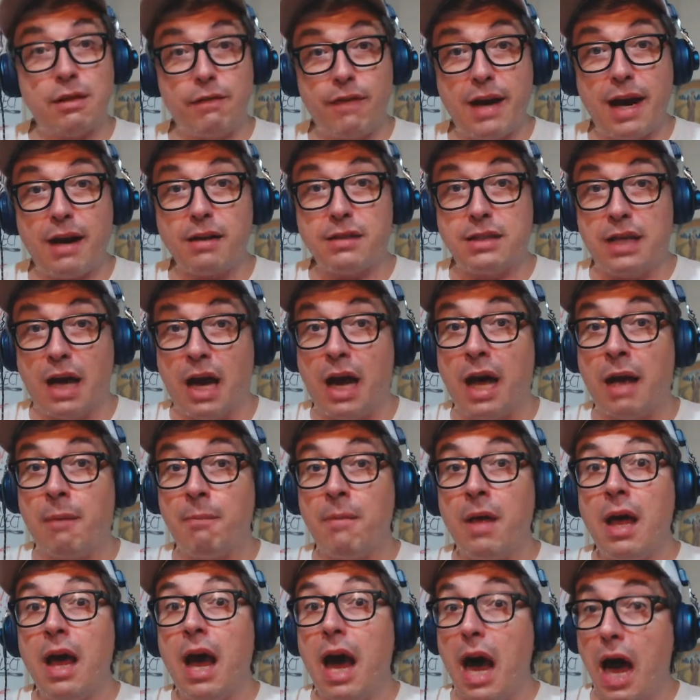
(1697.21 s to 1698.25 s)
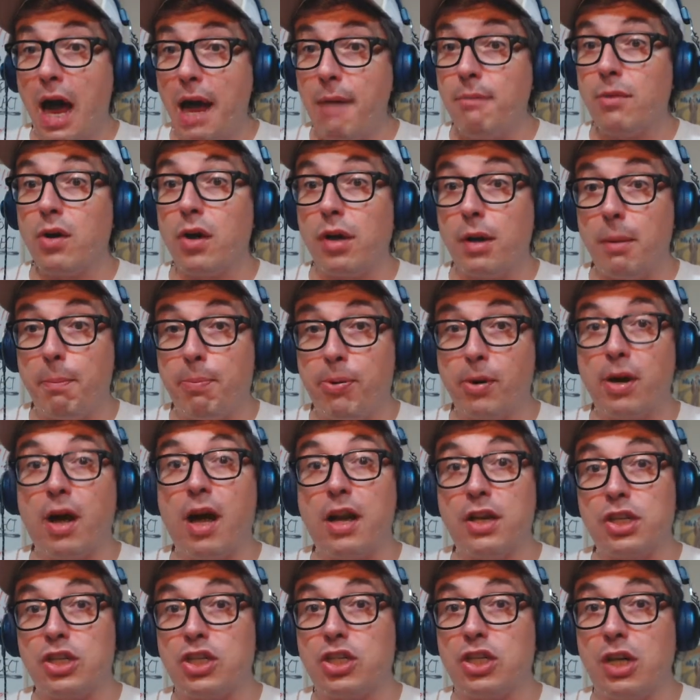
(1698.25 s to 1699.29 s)
of airtime. I'm going to put
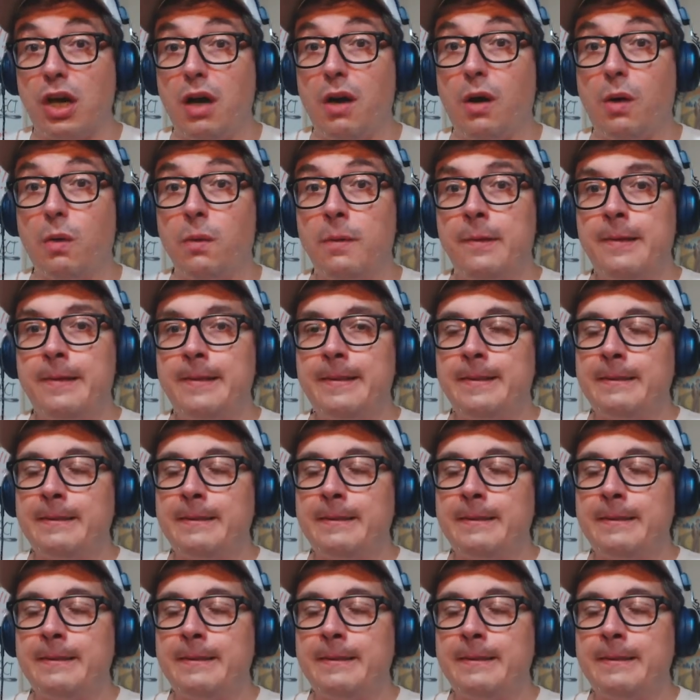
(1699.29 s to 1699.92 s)
on a show.